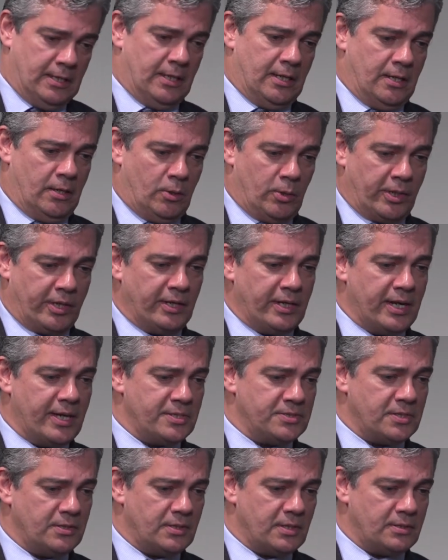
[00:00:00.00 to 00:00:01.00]

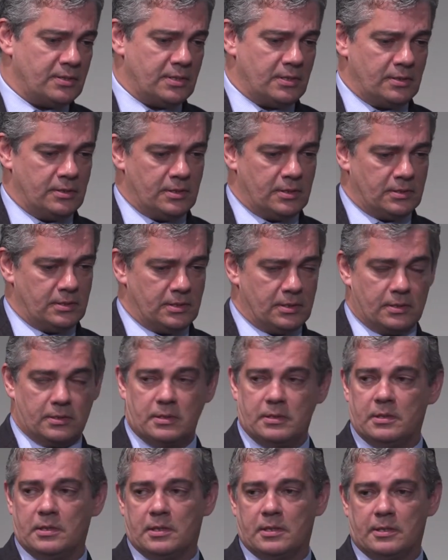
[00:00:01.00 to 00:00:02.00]
organizing that
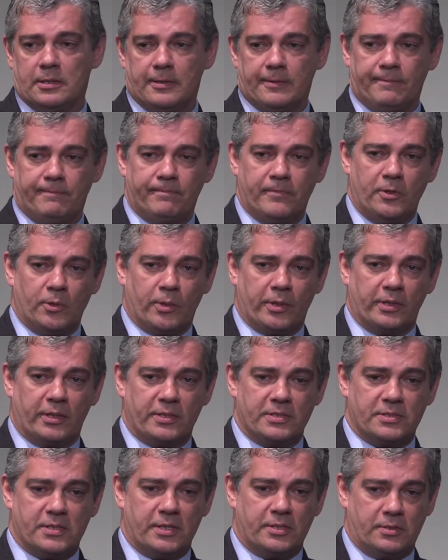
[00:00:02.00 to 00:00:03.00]
the
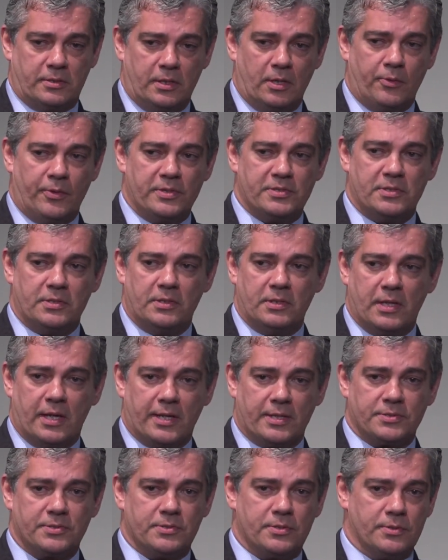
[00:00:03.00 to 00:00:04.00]
organization, the OECD,
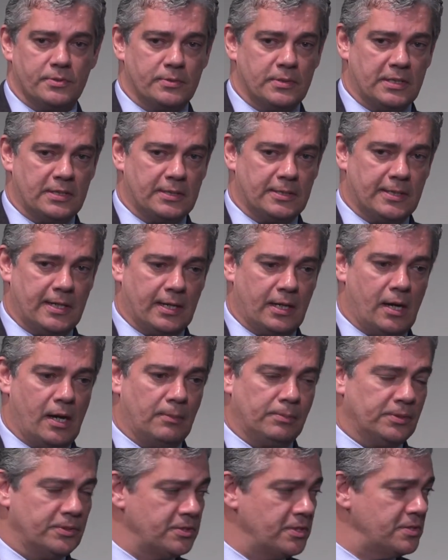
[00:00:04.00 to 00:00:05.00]
has to
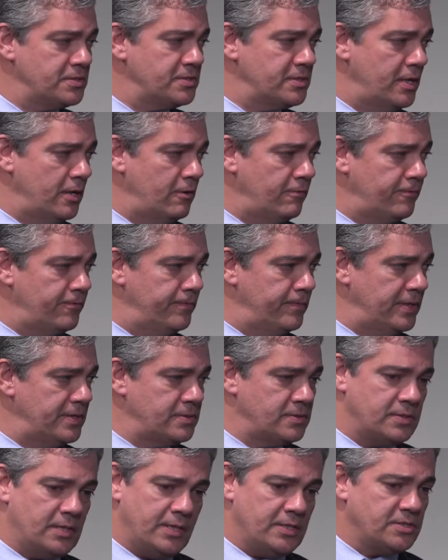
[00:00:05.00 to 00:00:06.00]
accomplish itself.
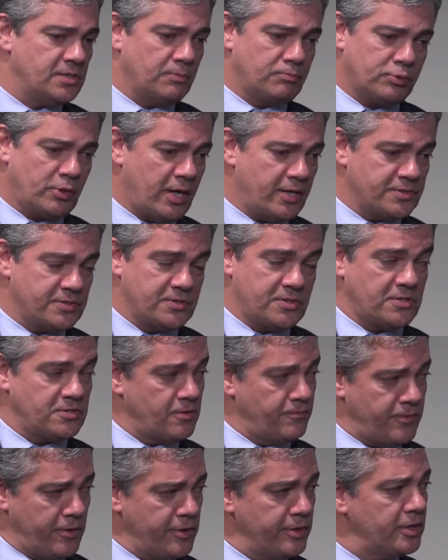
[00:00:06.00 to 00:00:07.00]
It's a process. It's a
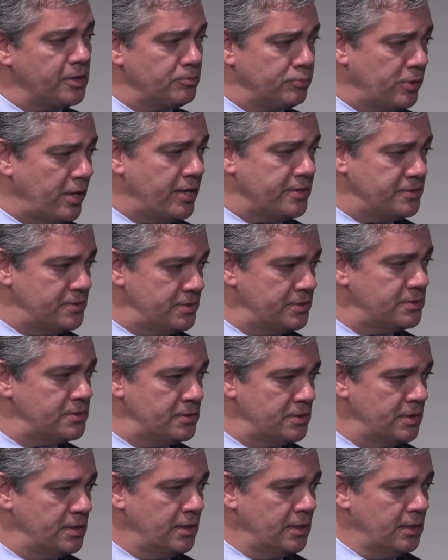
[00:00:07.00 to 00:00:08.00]
very good process,
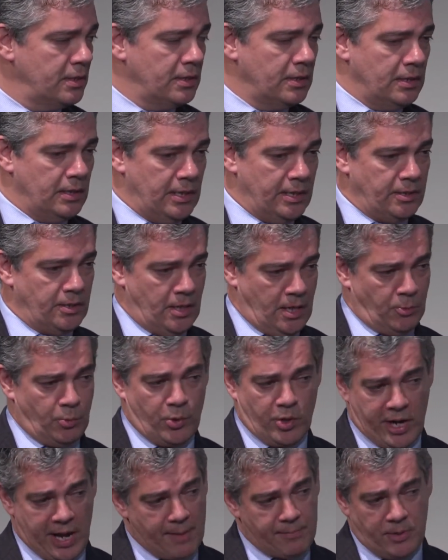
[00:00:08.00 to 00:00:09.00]
and
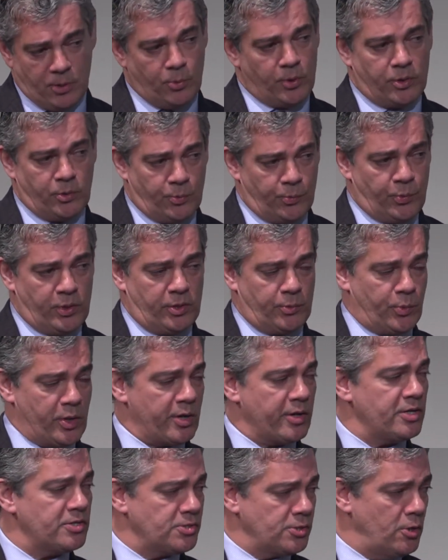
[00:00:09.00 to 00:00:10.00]
we're happy with
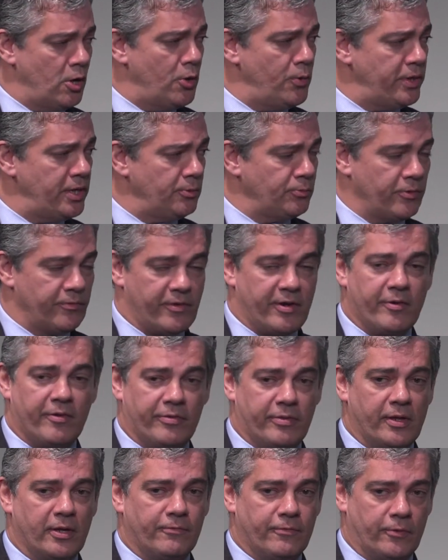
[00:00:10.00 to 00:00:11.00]
where it's going, and we're very
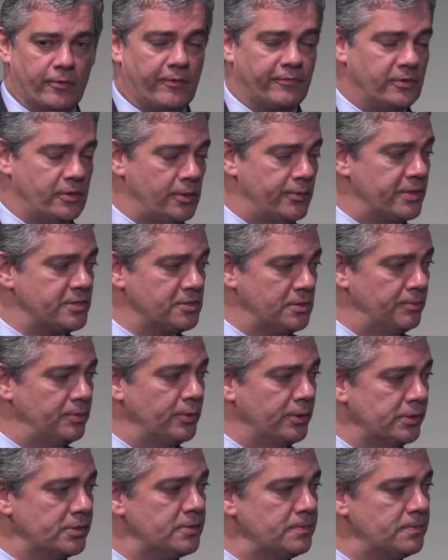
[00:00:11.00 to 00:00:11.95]
thankful of the U.S. support.